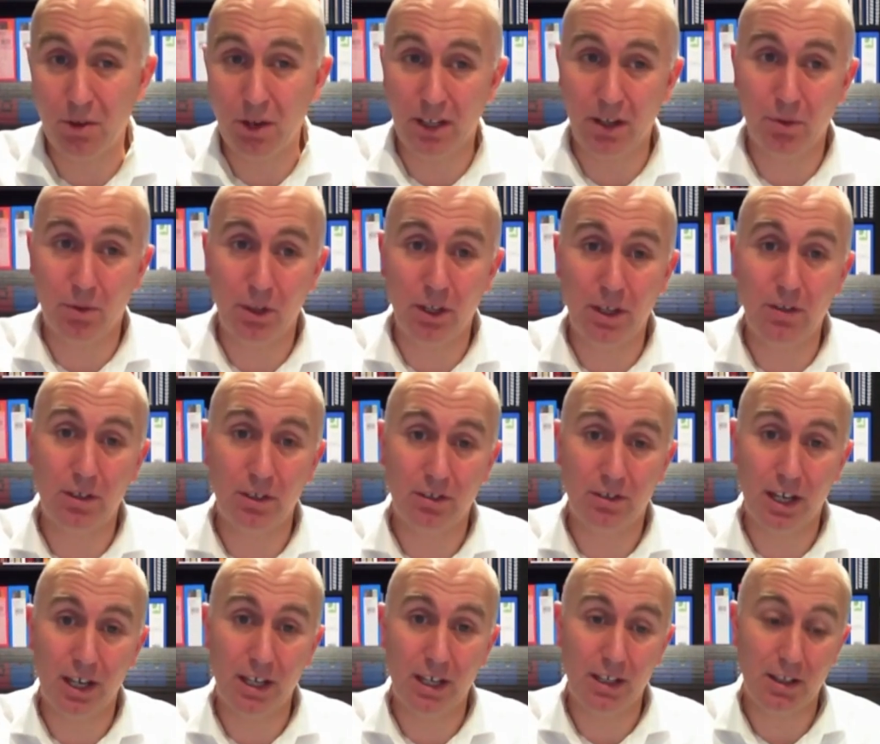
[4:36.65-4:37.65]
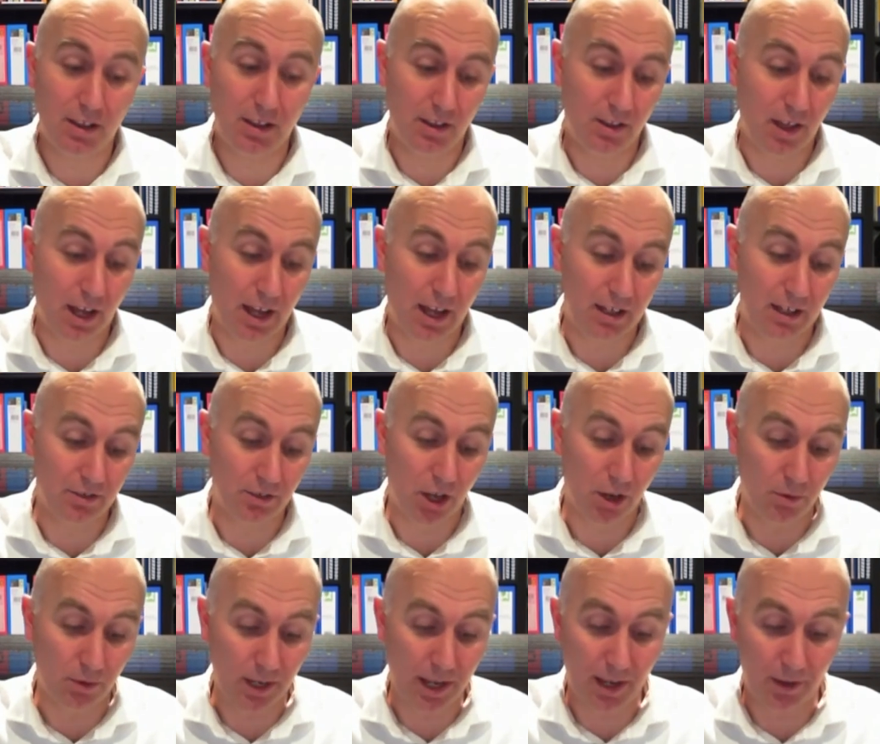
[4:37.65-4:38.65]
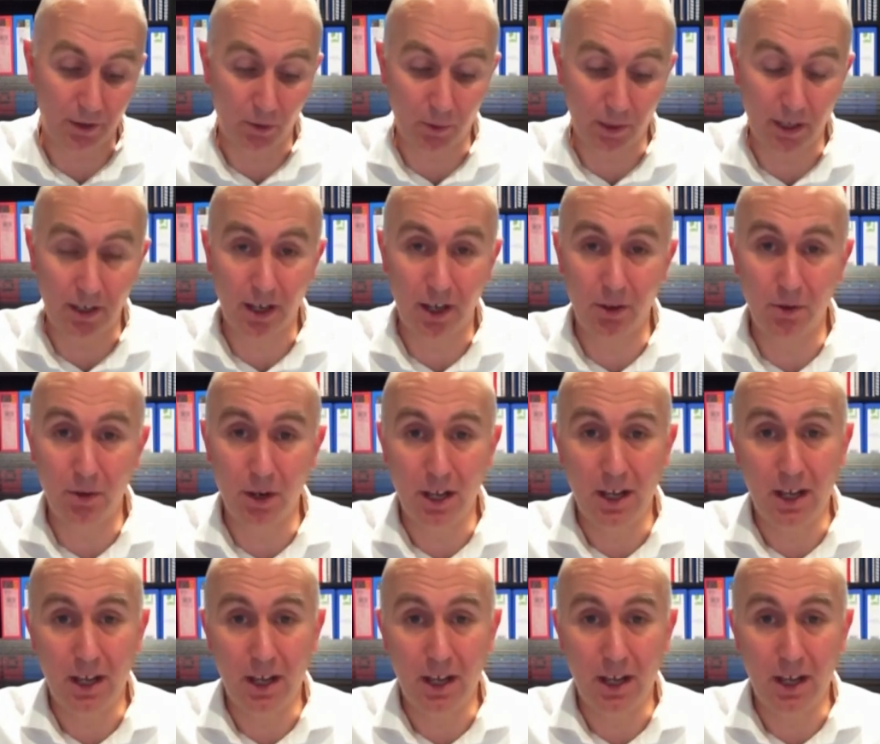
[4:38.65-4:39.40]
think you can say that is totally out the window.